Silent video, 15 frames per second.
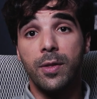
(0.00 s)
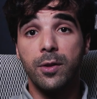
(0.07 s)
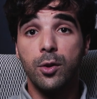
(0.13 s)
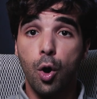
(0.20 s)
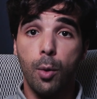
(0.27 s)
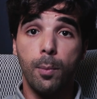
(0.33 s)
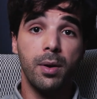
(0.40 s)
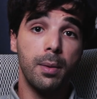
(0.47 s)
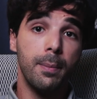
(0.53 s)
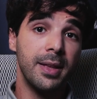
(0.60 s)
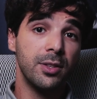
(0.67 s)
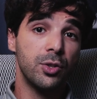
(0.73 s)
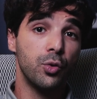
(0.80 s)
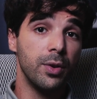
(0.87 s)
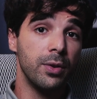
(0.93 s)
with
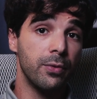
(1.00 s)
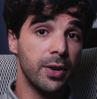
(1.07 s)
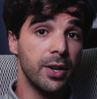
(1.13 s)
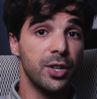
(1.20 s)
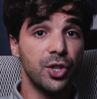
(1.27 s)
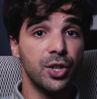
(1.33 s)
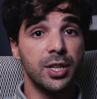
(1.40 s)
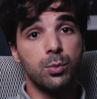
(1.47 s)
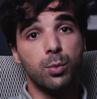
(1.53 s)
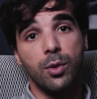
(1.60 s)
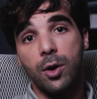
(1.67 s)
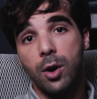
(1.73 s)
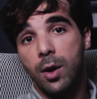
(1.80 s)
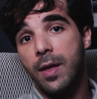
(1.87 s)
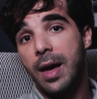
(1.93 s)
complementary finishes
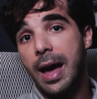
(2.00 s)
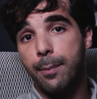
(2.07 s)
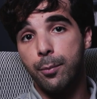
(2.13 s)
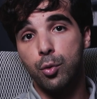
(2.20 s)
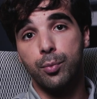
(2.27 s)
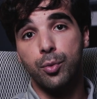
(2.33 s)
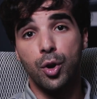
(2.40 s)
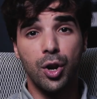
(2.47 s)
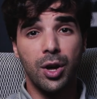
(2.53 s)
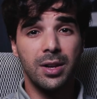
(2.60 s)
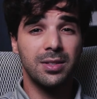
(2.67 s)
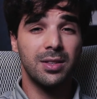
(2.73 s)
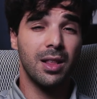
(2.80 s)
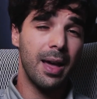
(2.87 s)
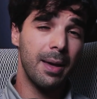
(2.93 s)
with other Apple
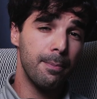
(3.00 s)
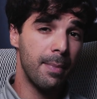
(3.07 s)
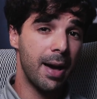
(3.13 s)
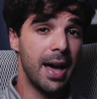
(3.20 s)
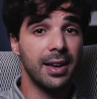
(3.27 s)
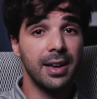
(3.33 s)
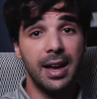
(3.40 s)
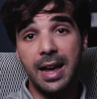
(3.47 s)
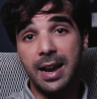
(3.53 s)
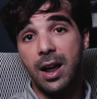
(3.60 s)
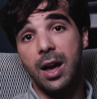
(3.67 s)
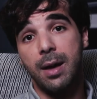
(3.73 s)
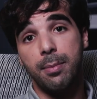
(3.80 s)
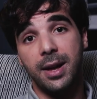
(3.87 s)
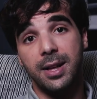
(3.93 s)
products like Mac and
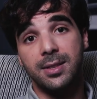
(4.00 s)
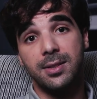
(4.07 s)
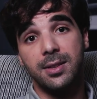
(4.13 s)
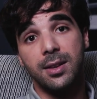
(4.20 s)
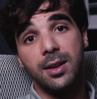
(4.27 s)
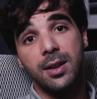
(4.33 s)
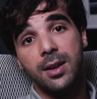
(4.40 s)
iPads.